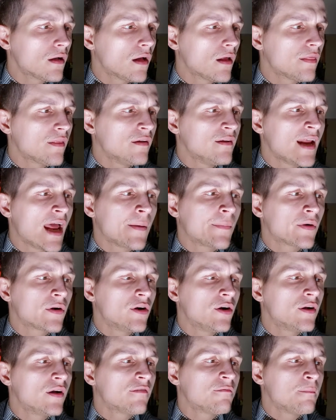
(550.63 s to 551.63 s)
the
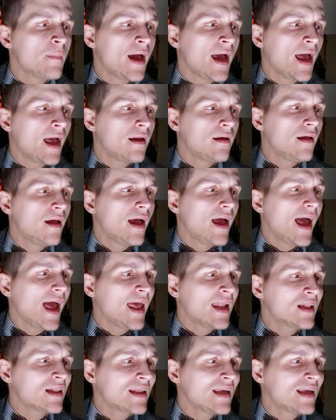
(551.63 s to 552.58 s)
neighborhood of man and